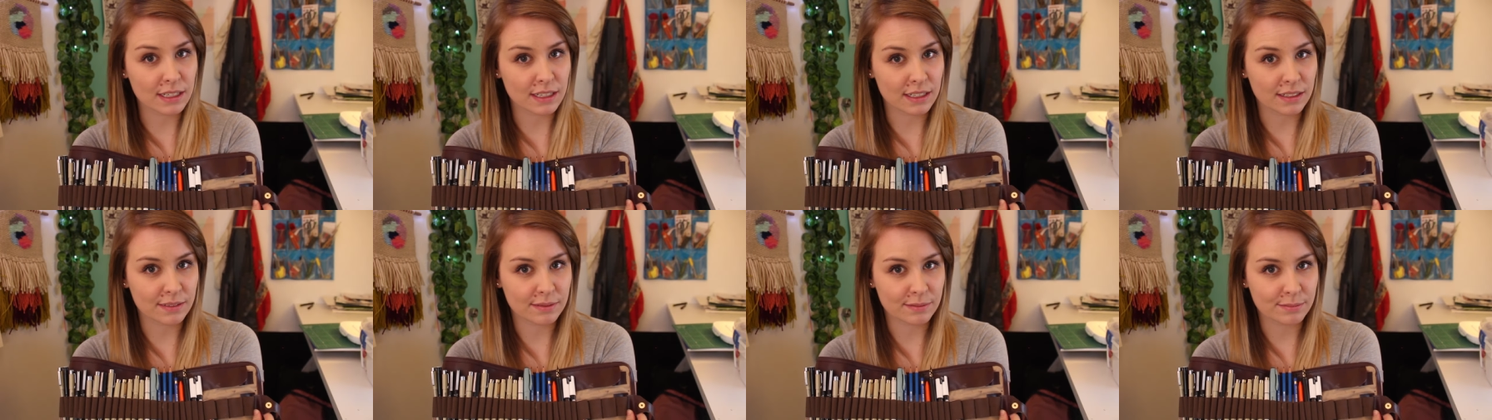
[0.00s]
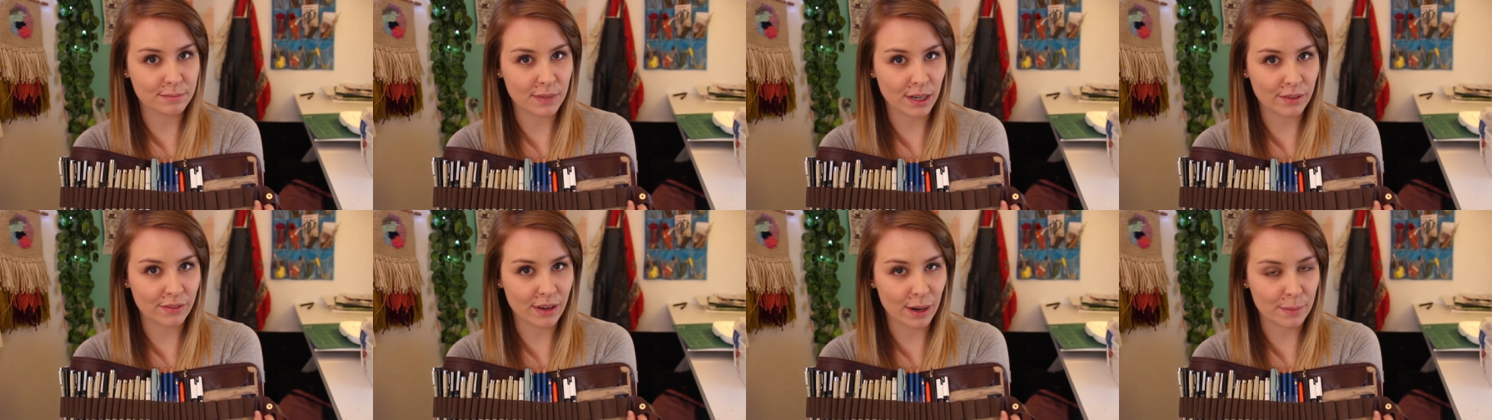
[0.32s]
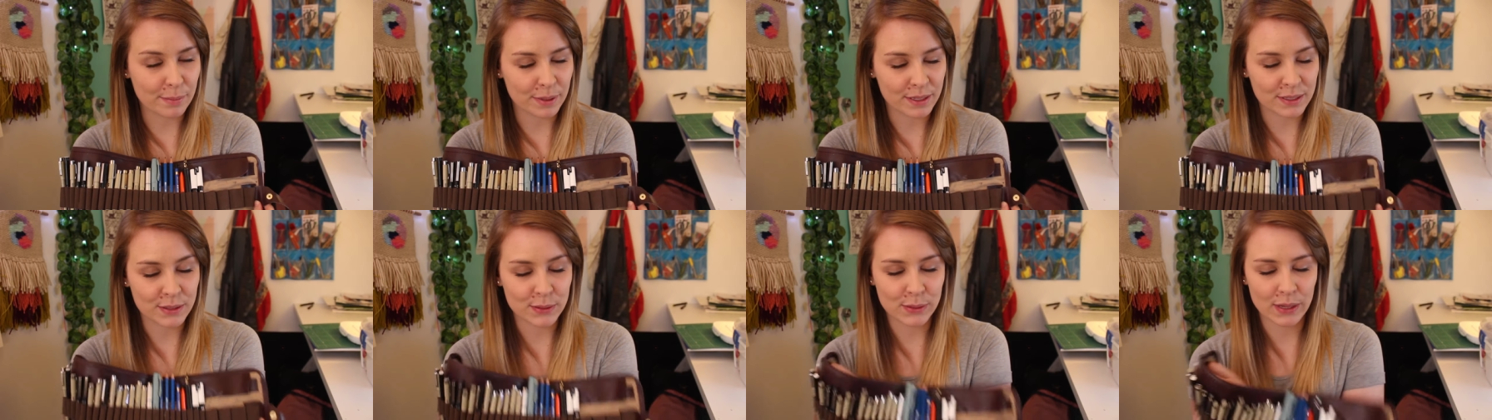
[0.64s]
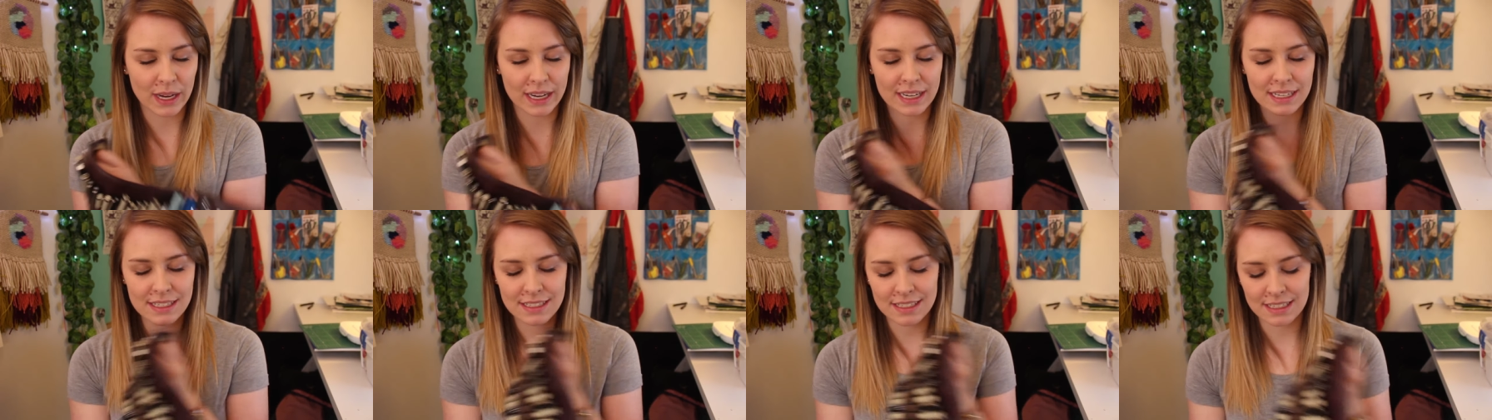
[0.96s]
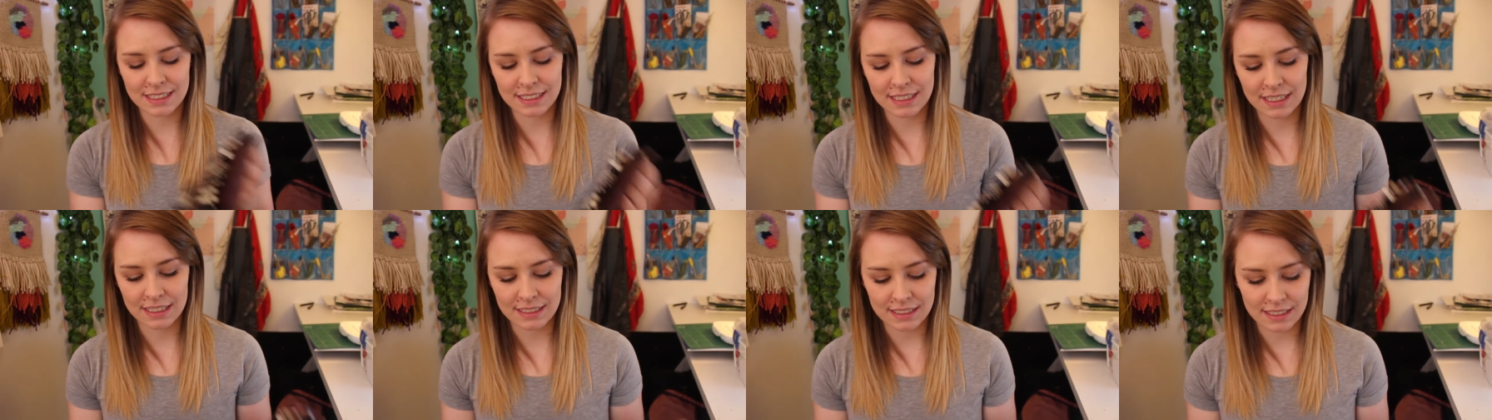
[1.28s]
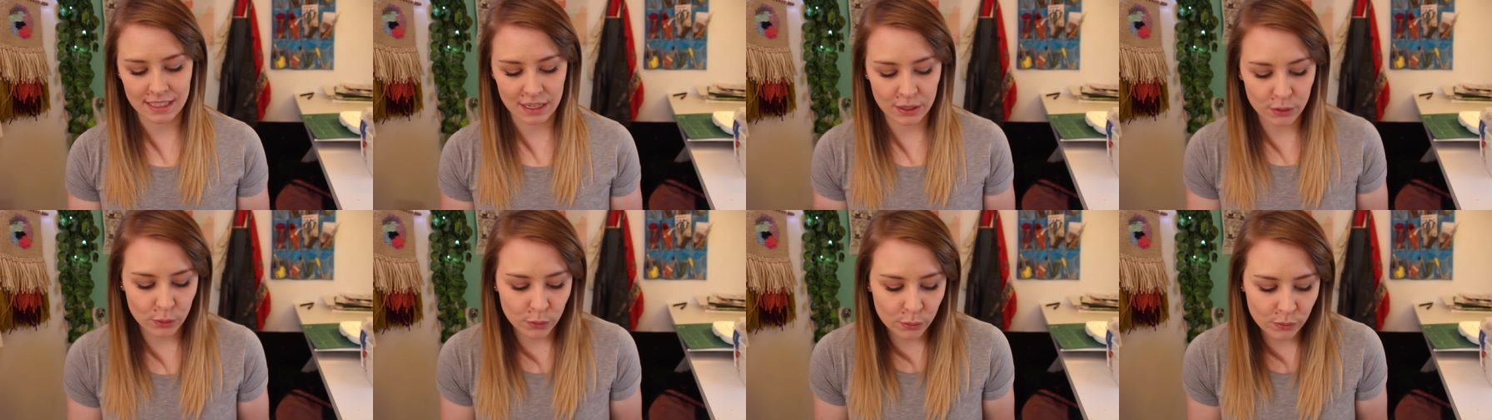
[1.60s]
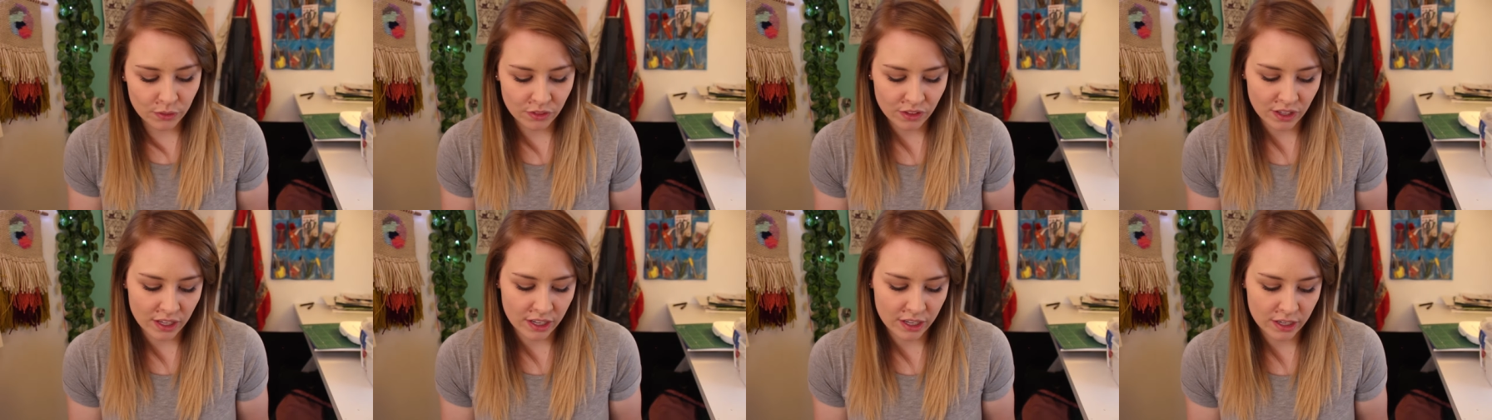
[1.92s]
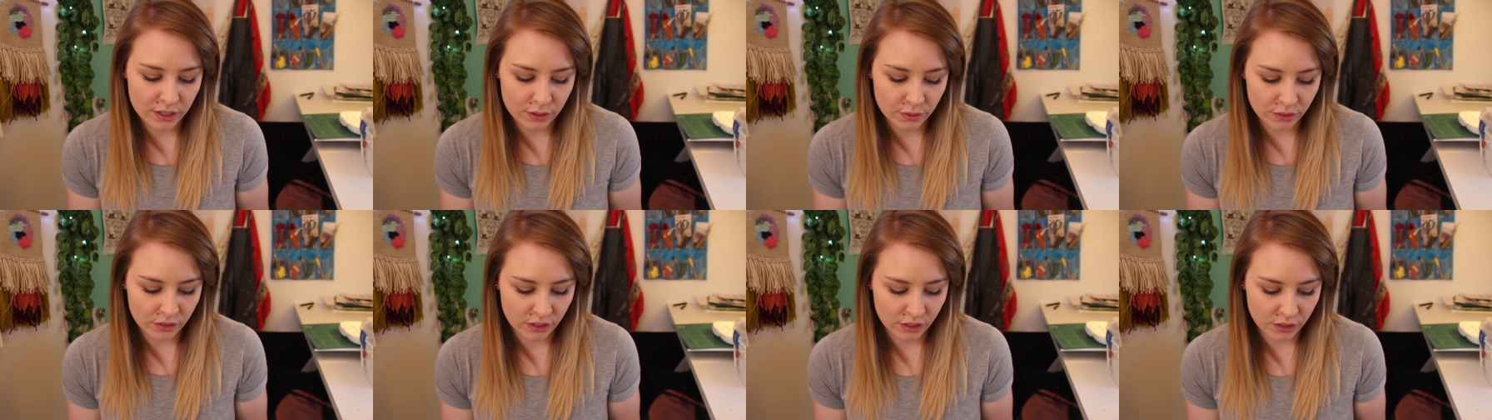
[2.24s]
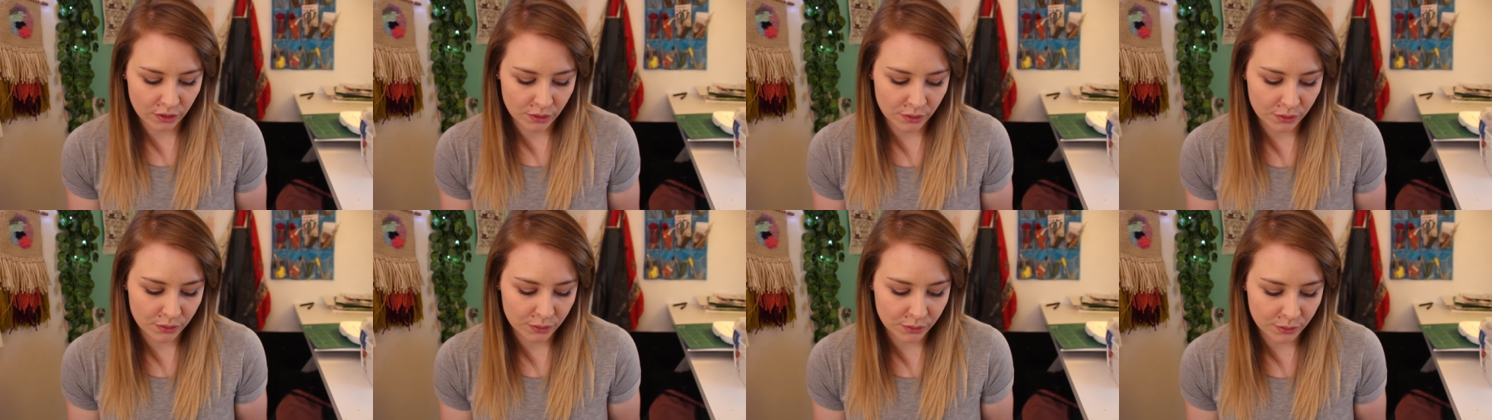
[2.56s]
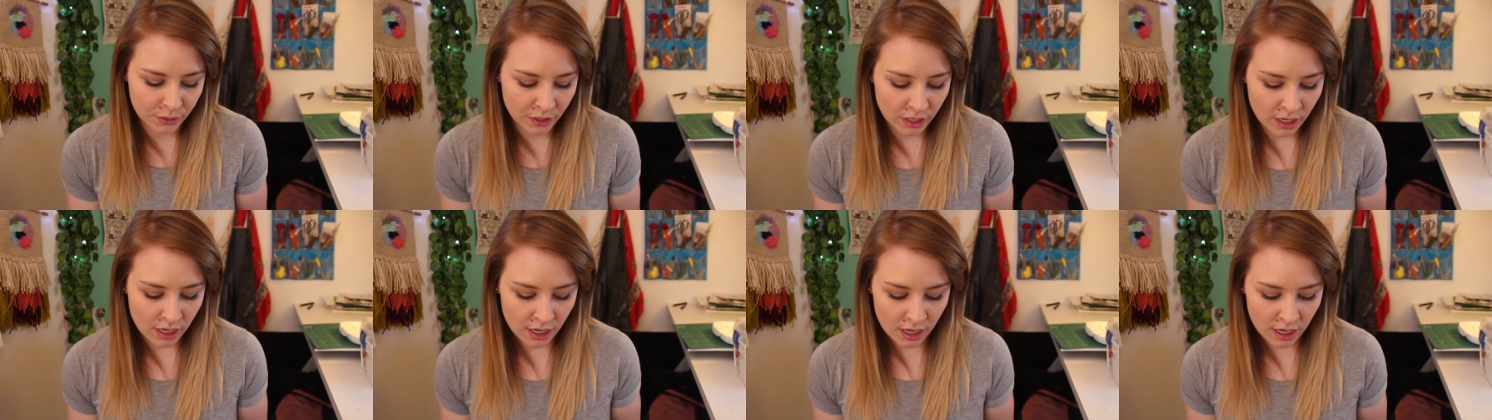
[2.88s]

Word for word: in my wrap pencil case just because they're all there on the go,